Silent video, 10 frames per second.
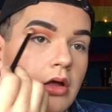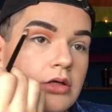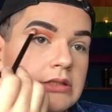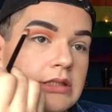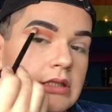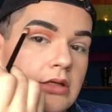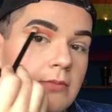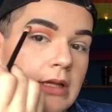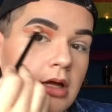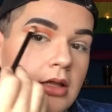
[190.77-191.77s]
Just a little
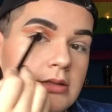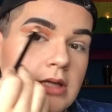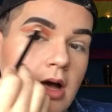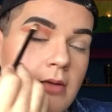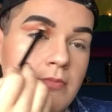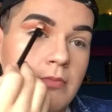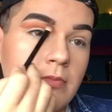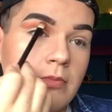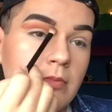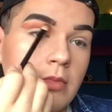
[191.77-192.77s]
bit on the top
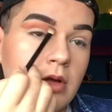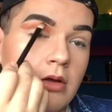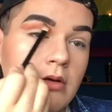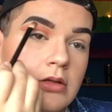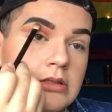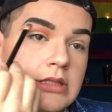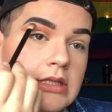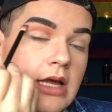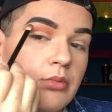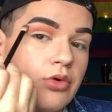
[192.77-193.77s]
to get
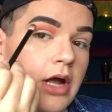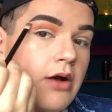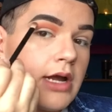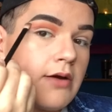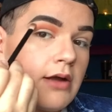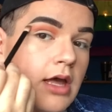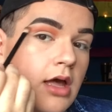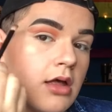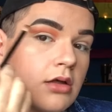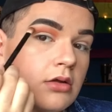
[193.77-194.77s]
that brow area.